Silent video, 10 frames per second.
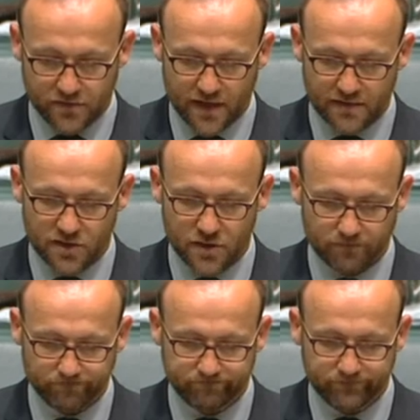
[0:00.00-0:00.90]

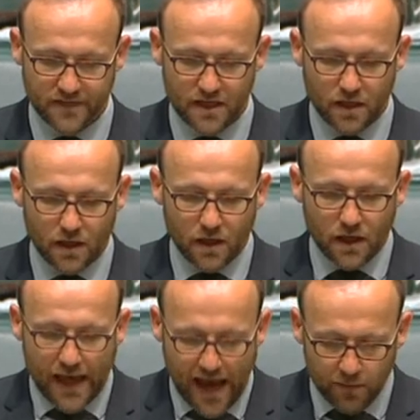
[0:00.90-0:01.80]
transition.
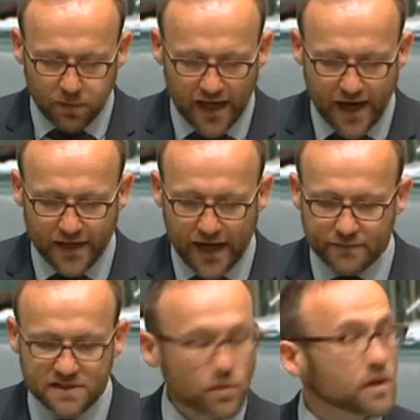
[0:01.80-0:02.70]
Our plan
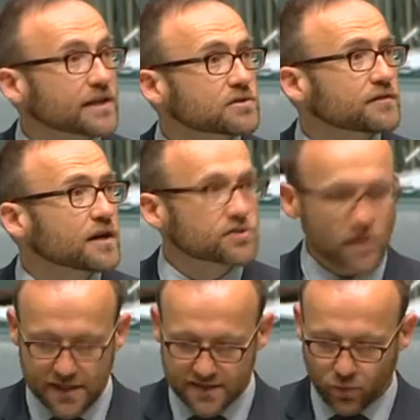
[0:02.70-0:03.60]
aims to electrify
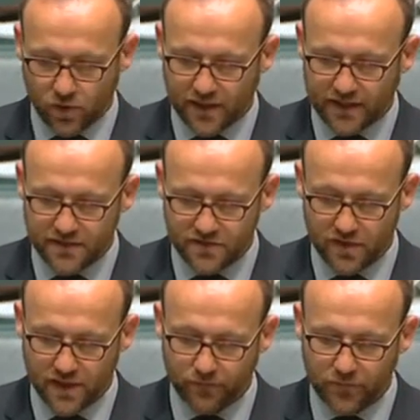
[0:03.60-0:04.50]
transport and
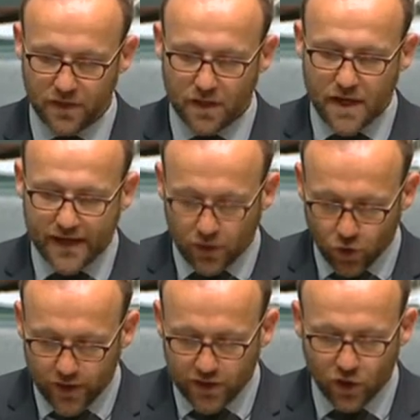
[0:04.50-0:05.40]
industry,
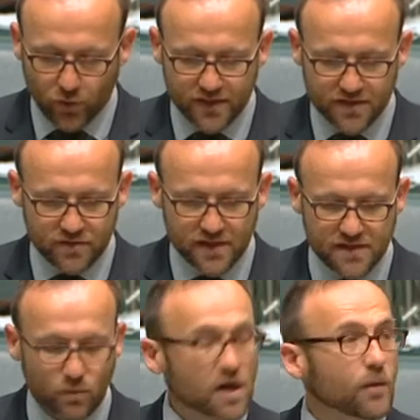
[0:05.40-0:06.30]
including new industries
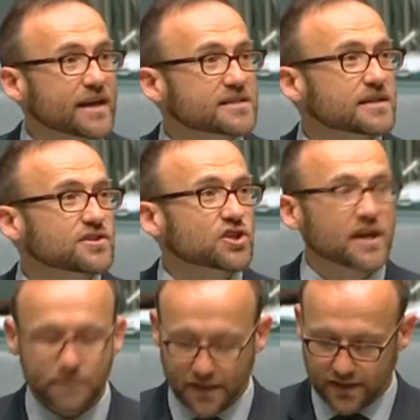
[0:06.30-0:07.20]
that want to access
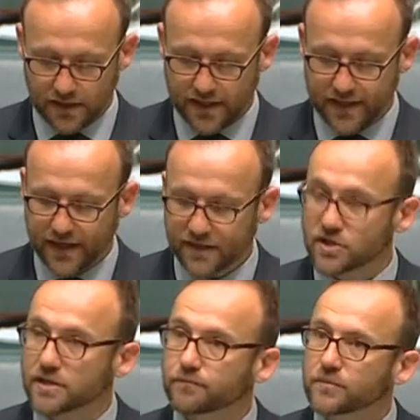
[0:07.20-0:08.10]
cheap and clean
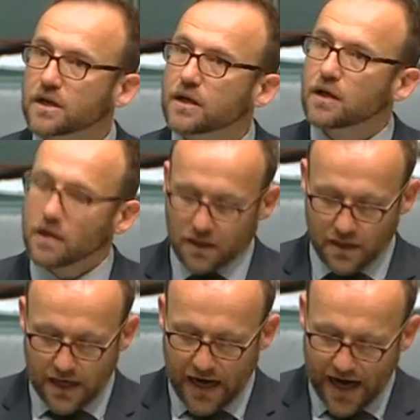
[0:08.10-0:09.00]
energy.
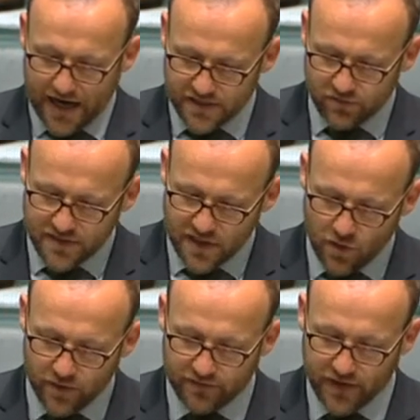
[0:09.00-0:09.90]
As a
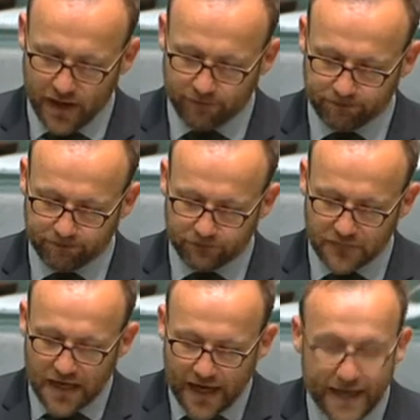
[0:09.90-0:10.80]
result of that,
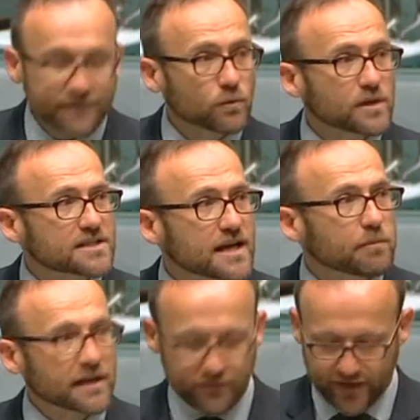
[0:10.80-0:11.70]
even with a
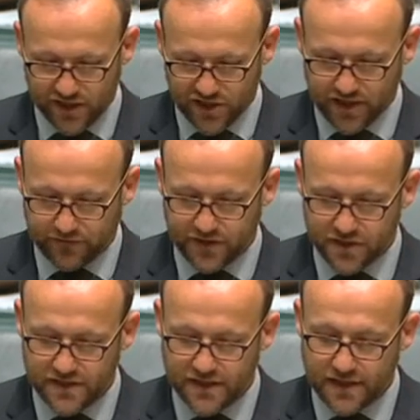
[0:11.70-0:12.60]
doubling of energy
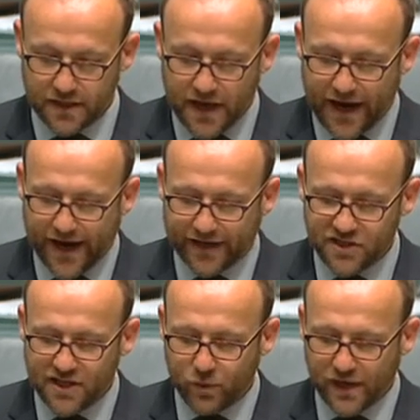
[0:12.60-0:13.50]
efficiency,
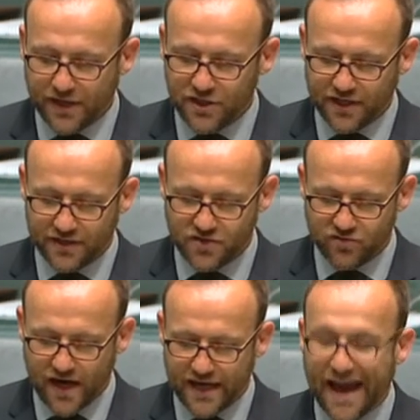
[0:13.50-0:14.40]
energy production in
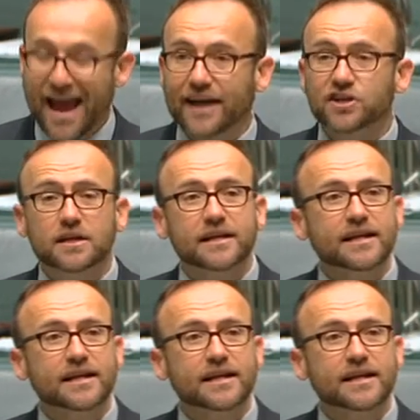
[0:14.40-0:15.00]
Australia actually